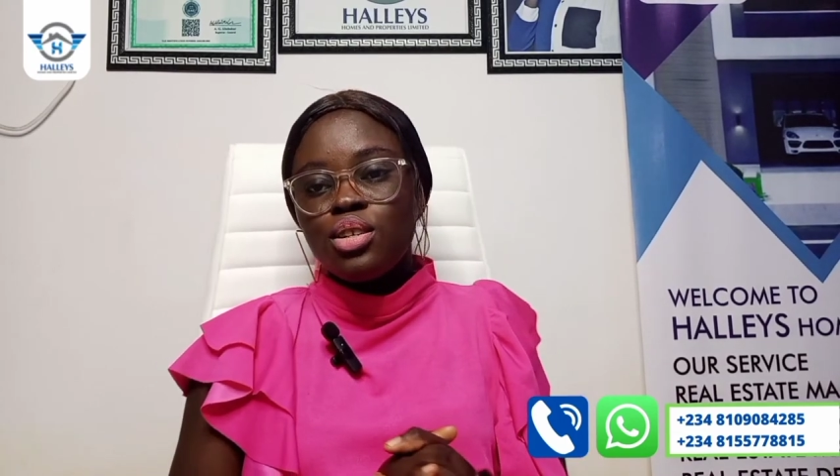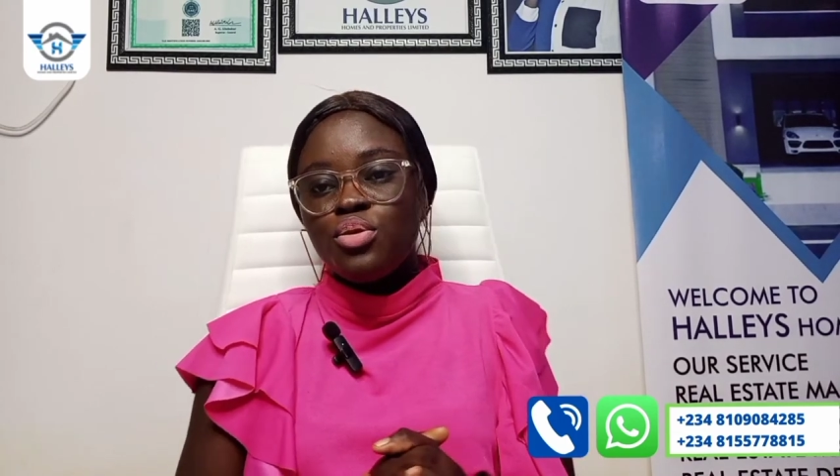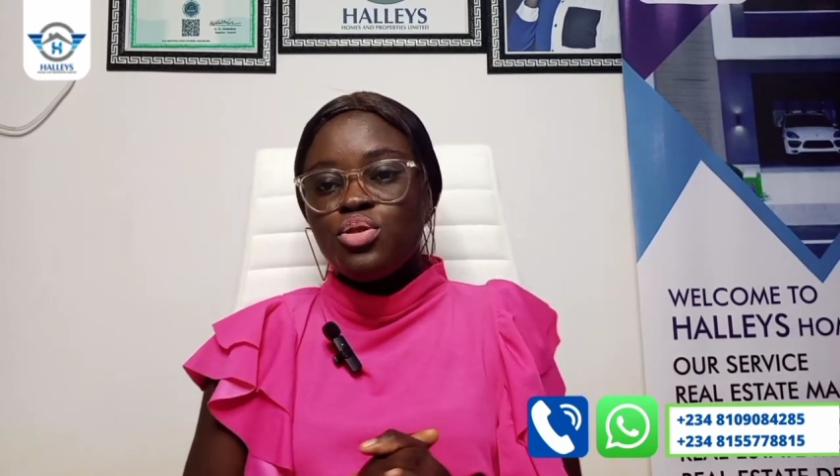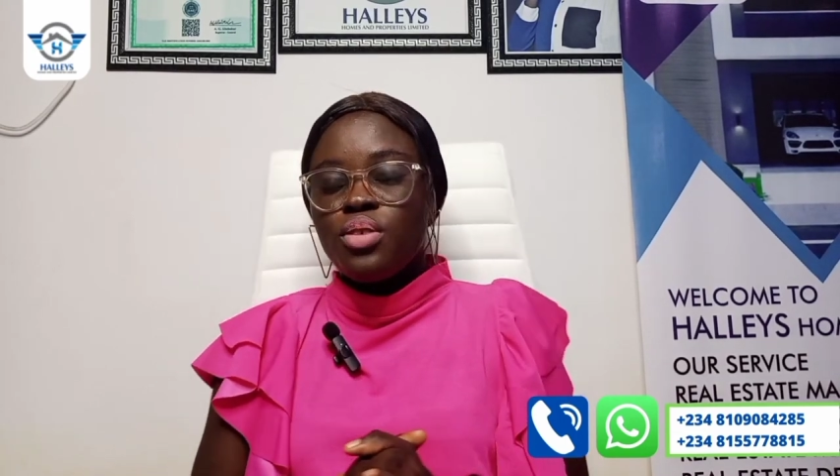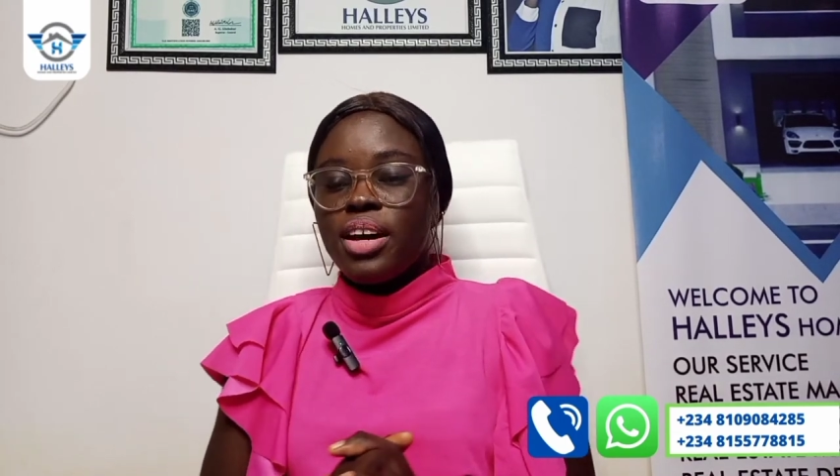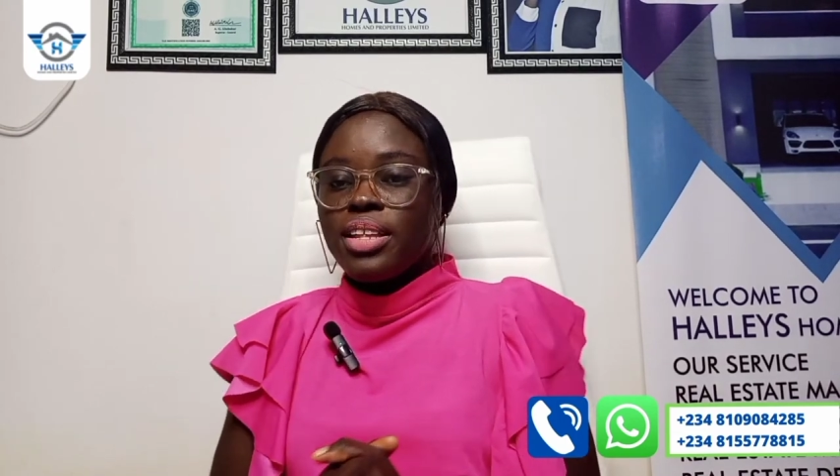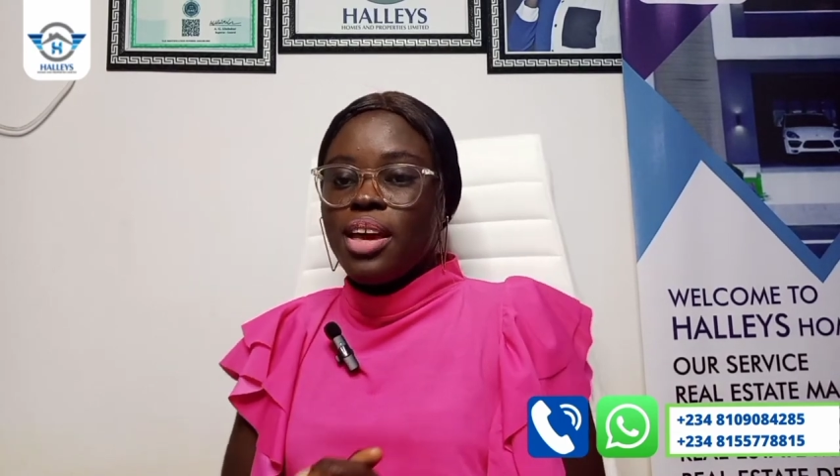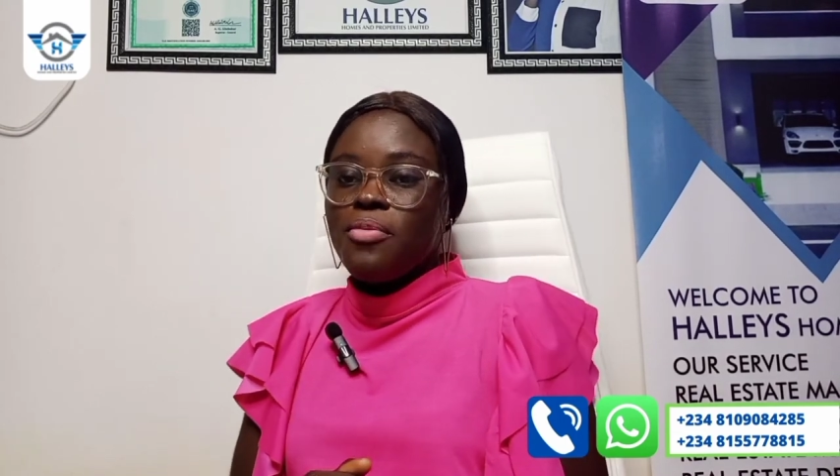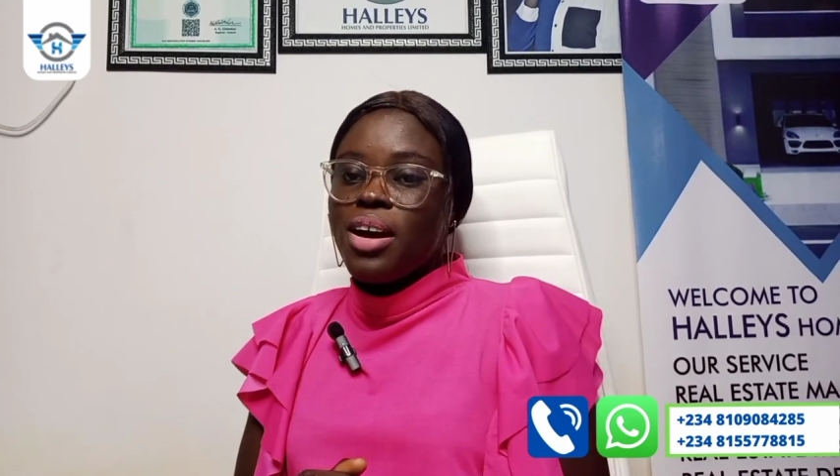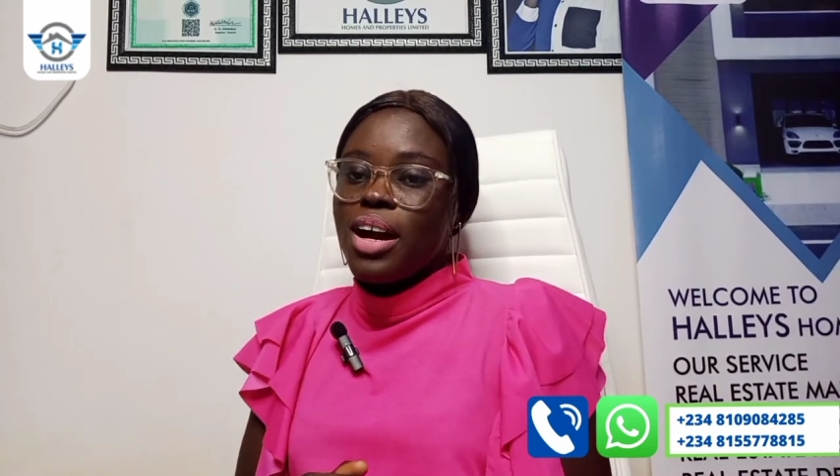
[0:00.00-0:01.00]
deals you can
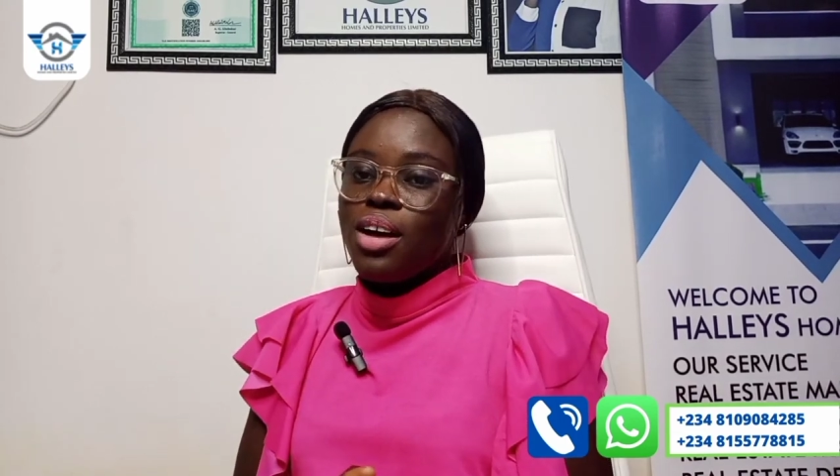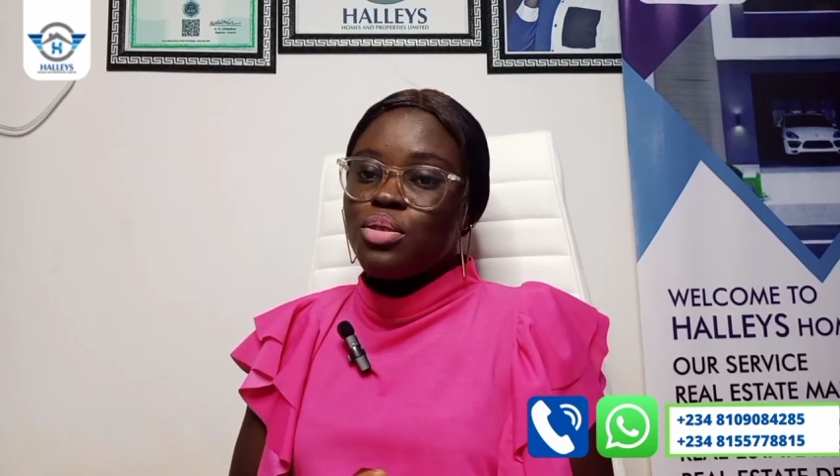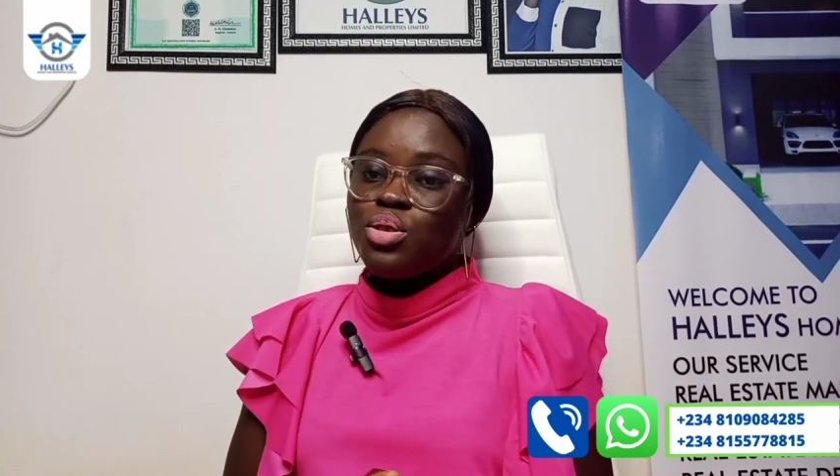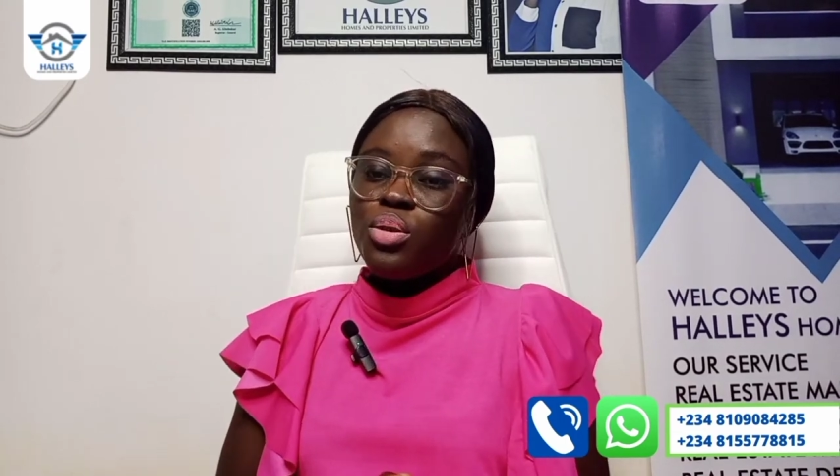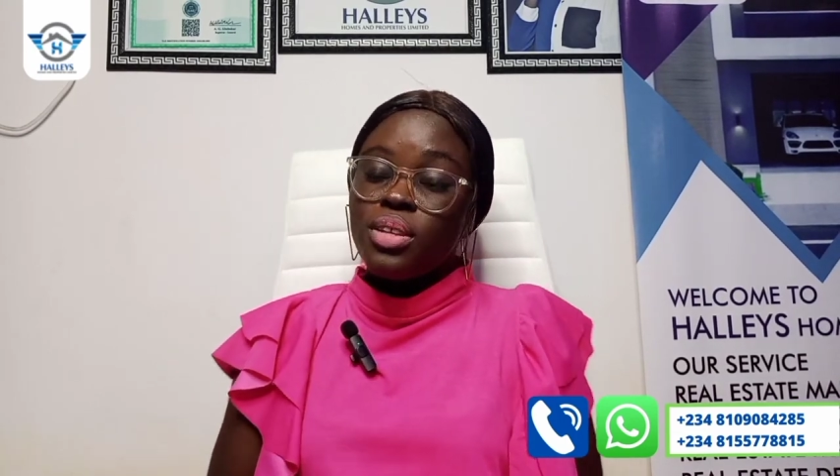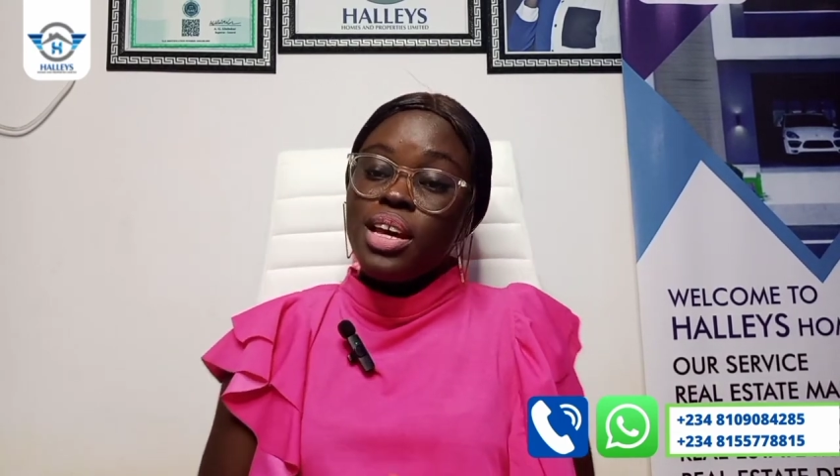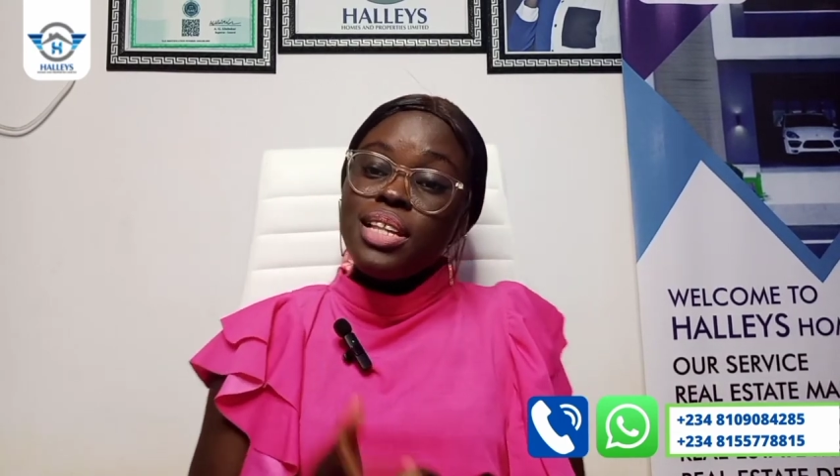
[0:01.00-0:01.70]
ever count on.